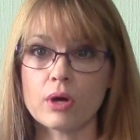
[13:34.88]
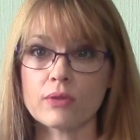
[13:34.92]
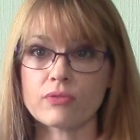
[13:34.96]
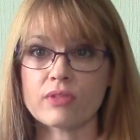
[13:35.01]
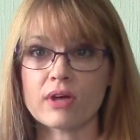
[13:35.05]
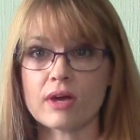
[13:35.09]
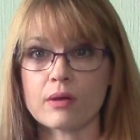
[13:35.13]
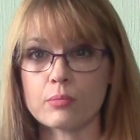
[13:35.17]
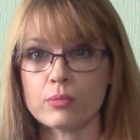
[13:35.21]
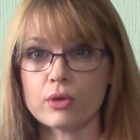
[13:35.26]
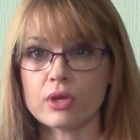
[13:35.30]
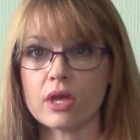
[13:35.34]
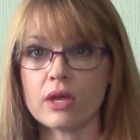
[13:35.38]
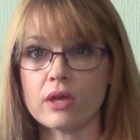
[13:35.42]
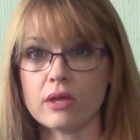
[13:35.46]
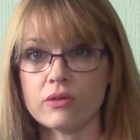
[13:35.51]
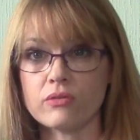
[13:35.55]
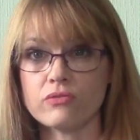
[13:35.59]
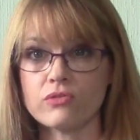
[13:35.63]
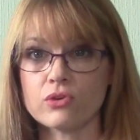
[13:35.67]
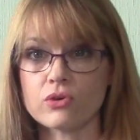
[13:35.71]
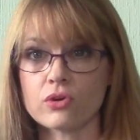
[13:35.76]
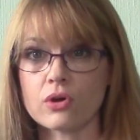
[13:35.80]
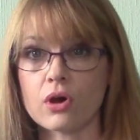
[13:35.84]
what that
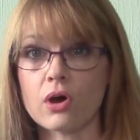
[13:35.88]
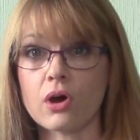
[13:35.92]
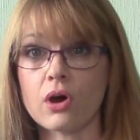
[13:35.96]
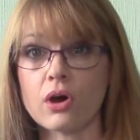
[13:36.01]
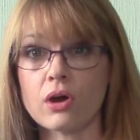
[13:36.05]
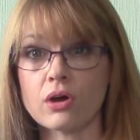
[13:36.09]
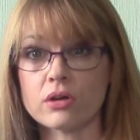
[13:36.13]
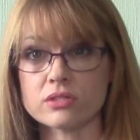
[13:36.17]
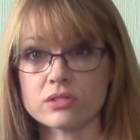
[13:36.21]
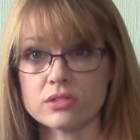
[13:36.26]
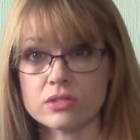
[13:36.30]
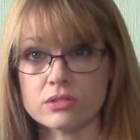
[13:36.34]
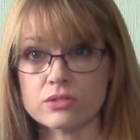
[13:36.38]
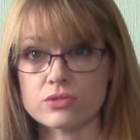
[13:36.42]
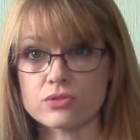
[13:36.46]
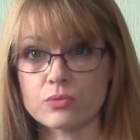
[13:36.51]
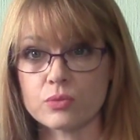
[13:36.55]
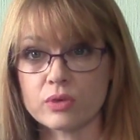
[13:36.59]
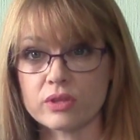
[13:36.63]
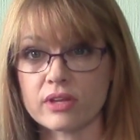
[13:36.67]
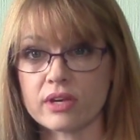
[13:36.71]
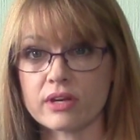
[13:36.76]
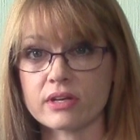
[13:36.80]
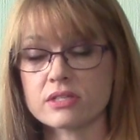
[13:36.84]
behavior causes, or
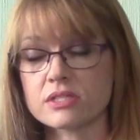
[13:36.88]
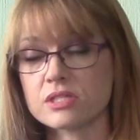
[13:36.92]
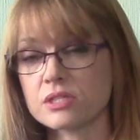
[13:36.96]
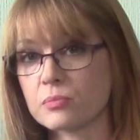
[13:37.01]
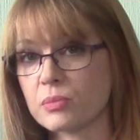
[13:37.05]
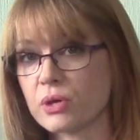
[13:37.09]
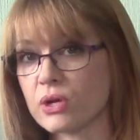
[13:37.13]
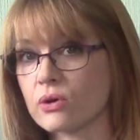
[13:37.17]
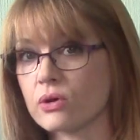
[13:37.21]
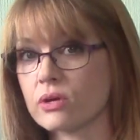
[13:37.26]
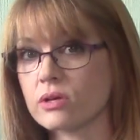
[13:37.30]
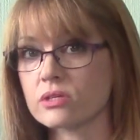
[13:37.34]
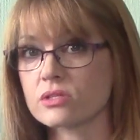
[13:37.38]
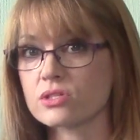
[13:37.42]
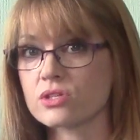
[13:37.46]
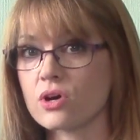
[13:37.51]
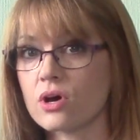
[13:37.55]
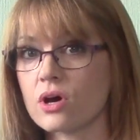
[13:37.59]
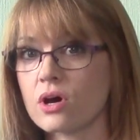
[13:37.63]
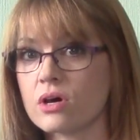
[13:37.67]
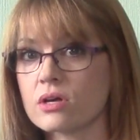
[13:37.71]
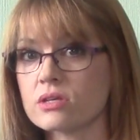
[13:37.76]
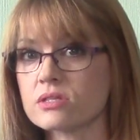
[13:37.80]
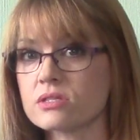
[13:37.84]
what that experience
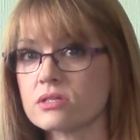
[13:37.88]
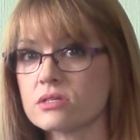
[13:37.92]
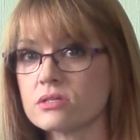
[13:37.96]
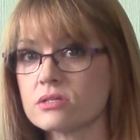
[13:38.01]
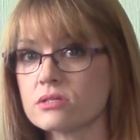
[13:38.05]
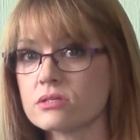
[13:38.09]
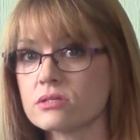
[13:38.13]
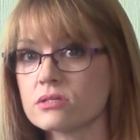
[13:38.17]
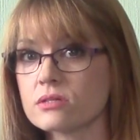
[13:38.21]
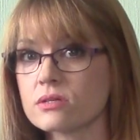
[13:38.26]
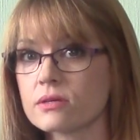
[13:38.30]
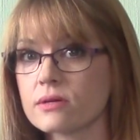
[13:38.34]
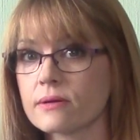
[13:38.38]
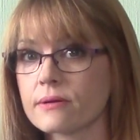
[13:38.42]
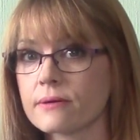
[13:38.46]
causes,